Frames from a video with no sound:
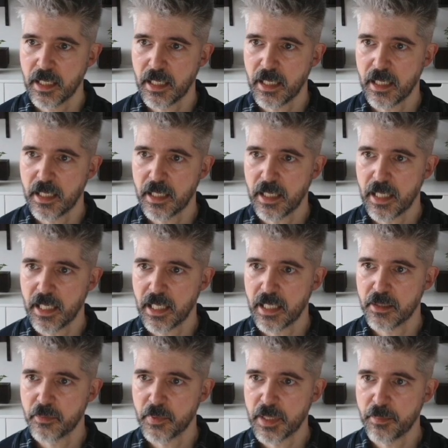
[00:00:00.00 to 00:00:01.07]

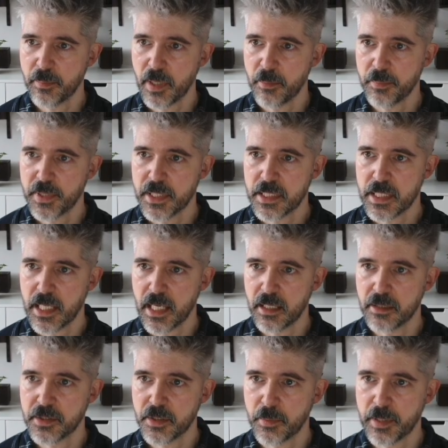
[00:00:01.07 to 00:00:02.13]
And we bump this
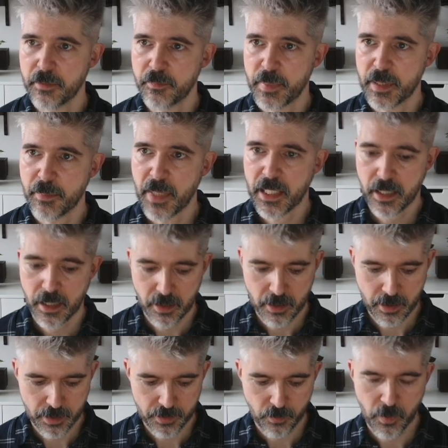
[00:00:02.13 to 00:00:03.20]
down. So we've been making
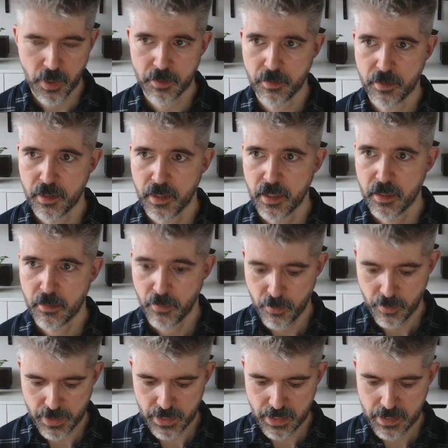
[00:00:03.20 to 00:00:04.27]
ours
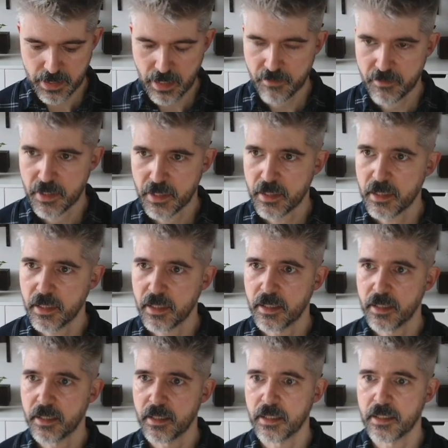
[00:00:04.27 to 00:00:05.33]
1.7
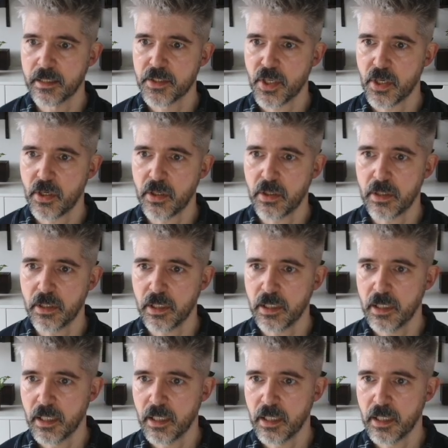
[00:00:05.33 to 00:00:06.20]
tall.